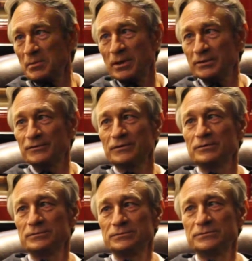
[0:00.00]
my mind.
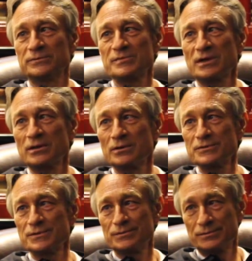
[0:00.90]

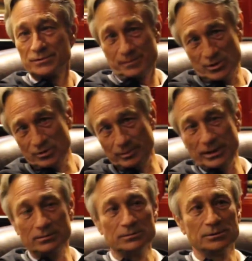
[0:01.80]
Sundowns, special player.